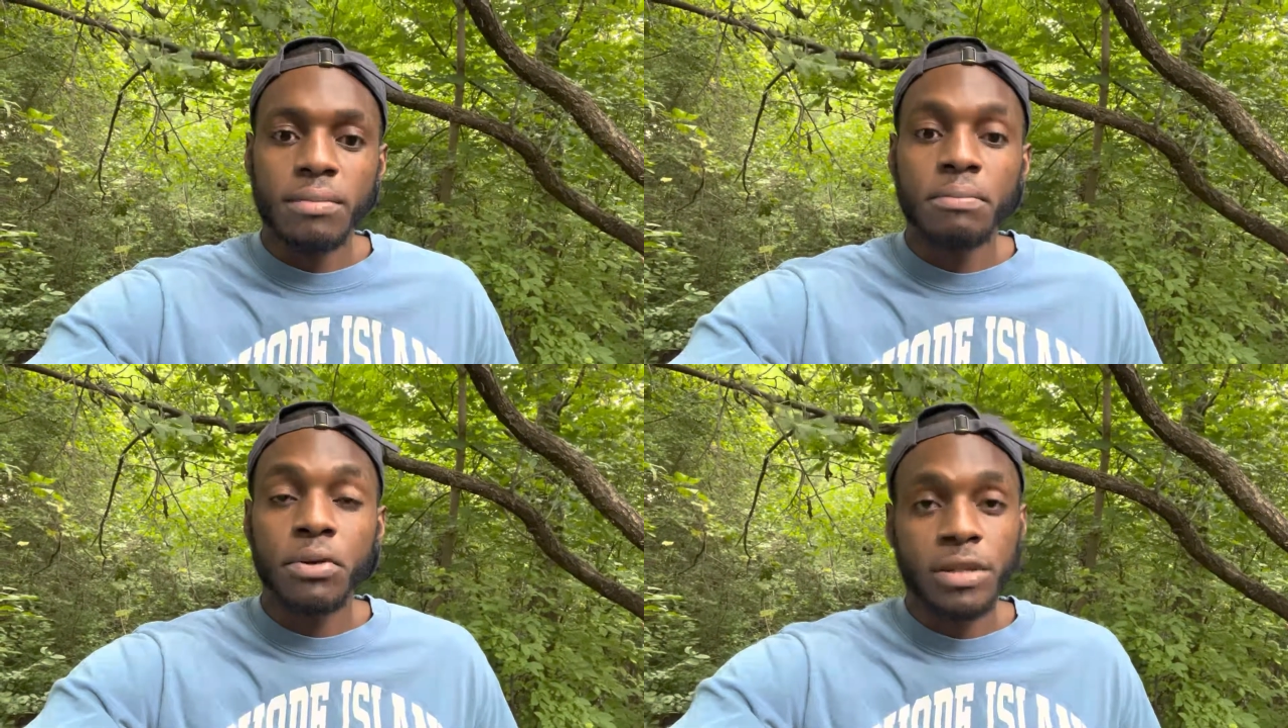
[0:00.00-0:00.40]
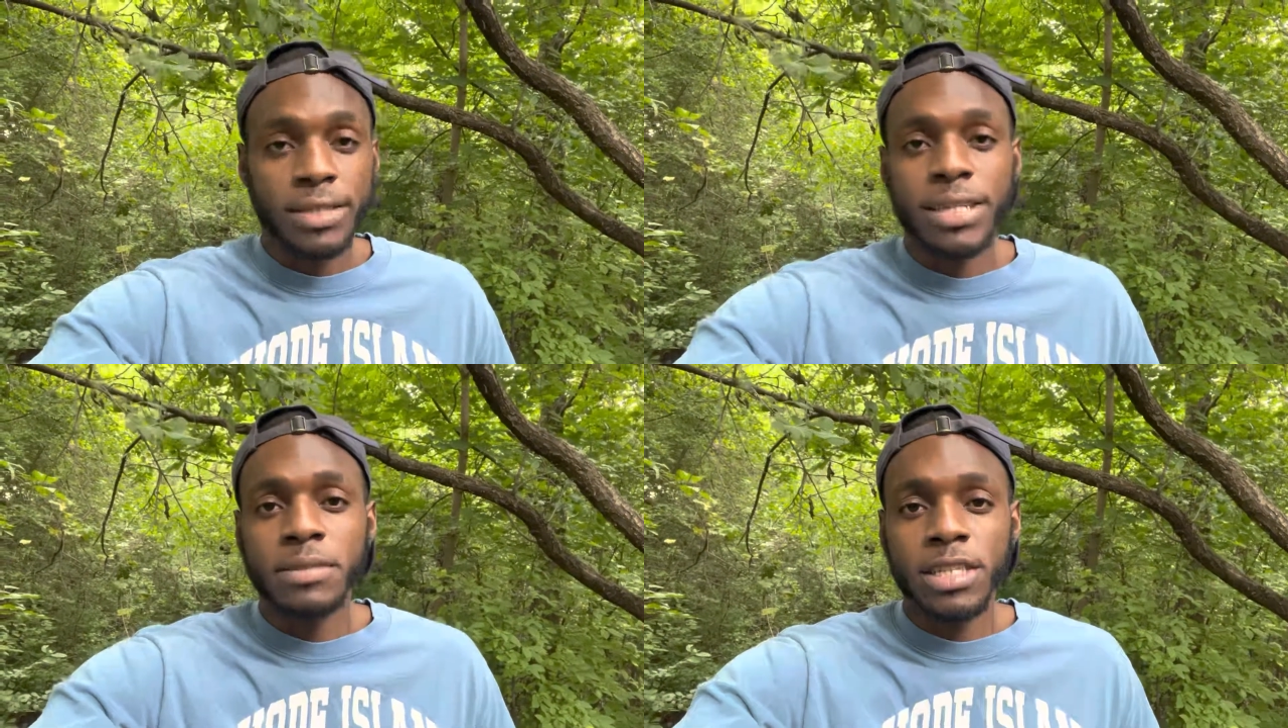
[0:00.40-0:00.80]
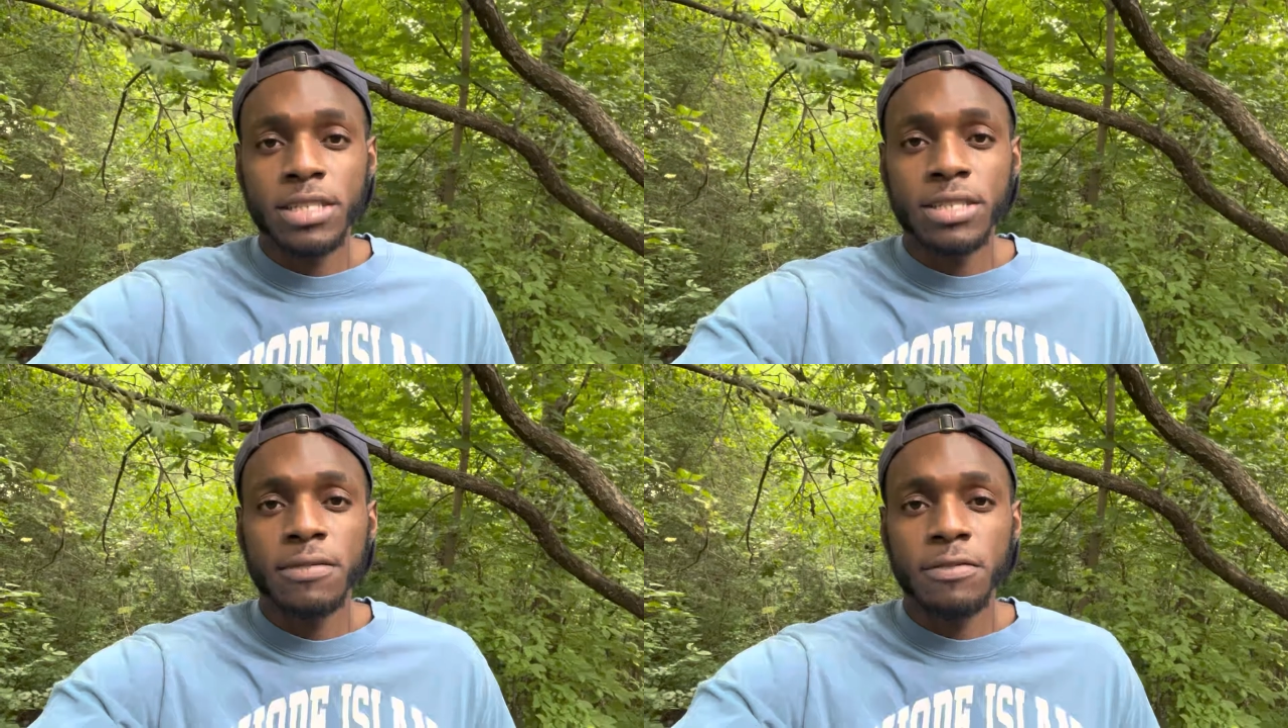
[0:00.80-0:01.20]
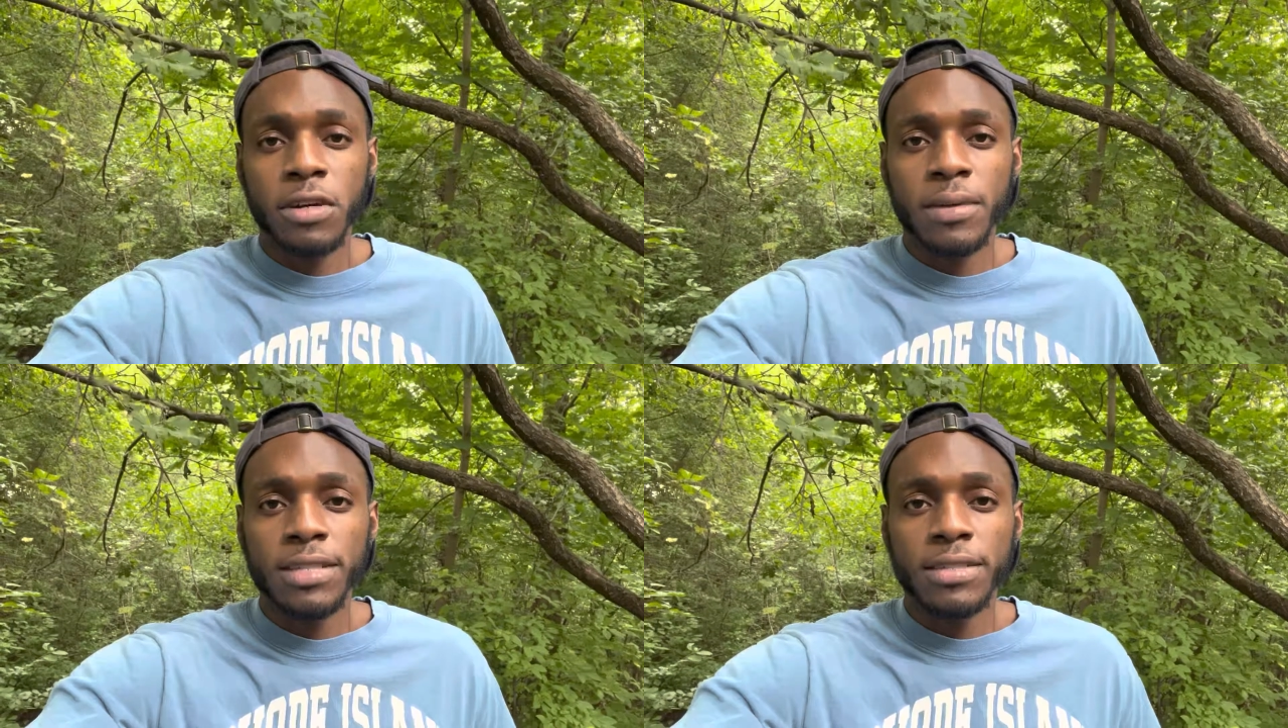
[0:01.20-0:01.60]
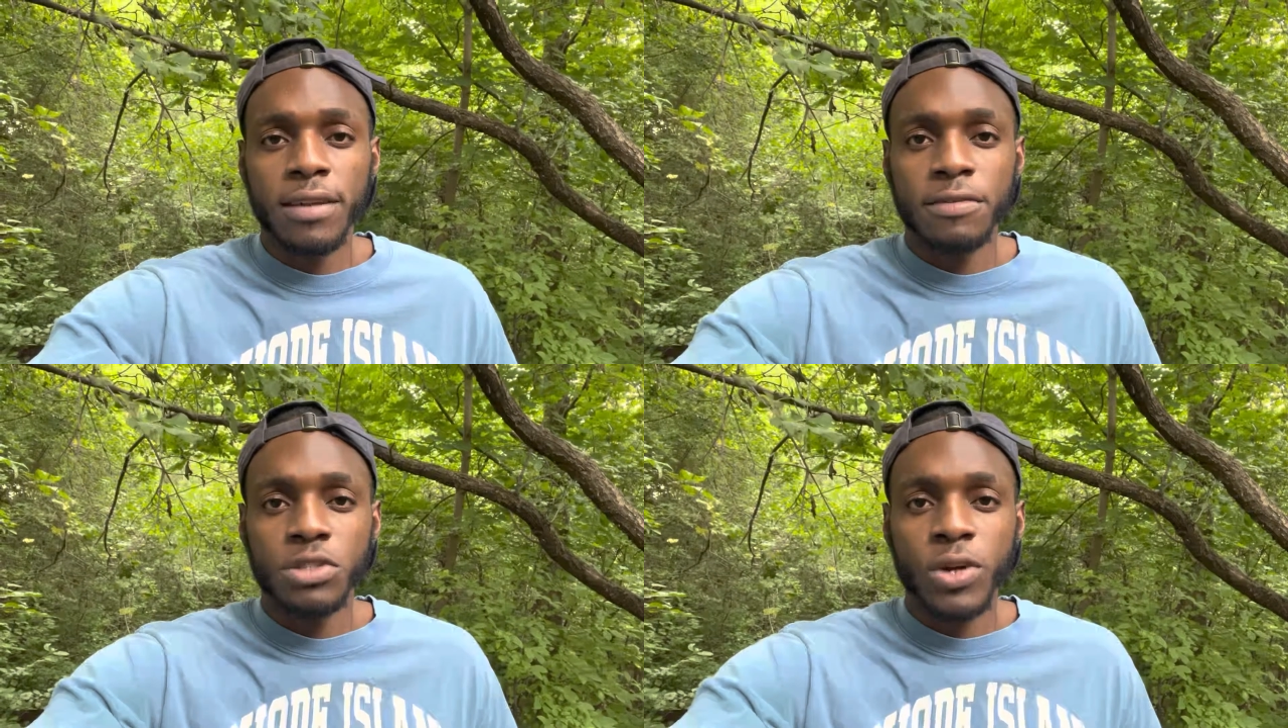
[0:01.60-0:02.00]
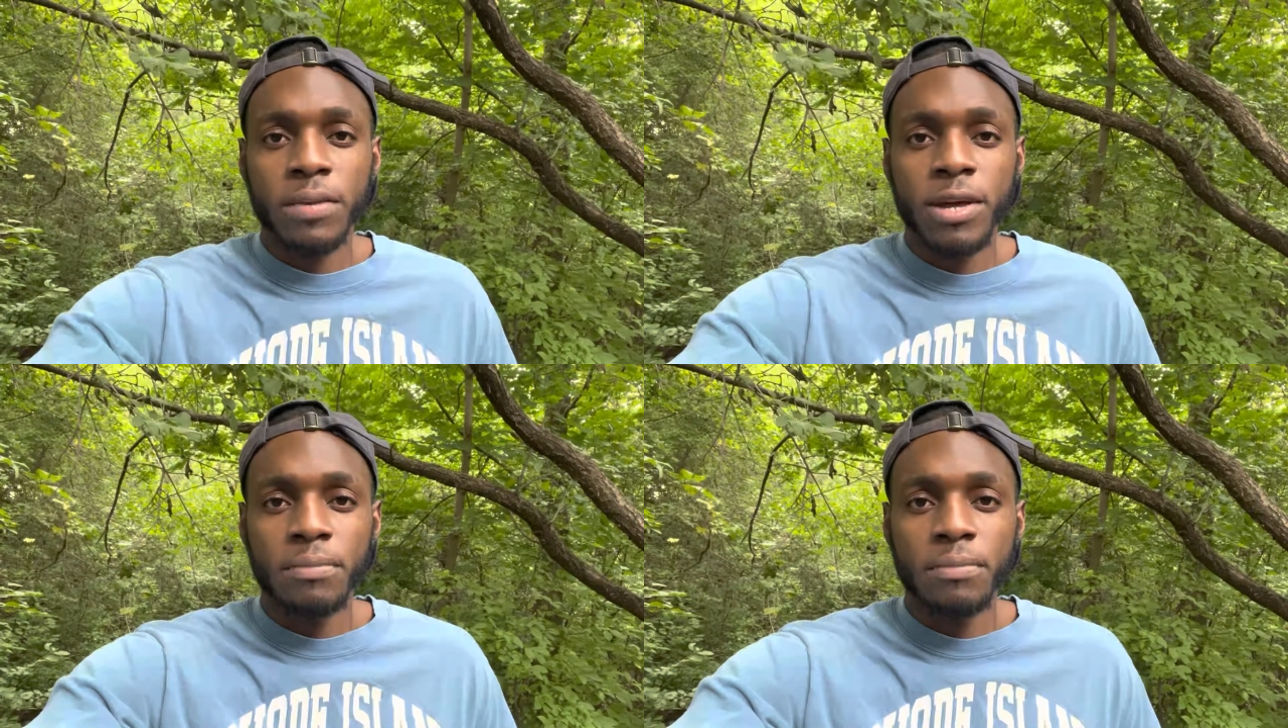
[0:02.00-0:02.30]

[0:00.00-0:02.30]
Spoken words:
putting the temptations in front of myself and trying my